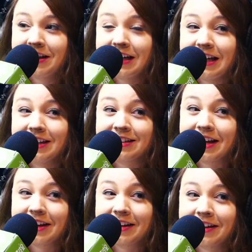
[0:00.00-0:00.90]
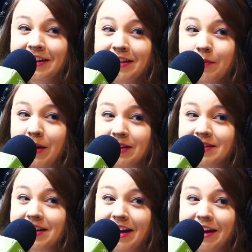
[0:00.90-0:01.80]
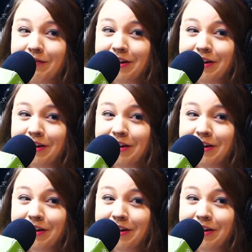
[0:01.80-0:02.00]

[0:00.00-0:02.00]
It's like the best day ever.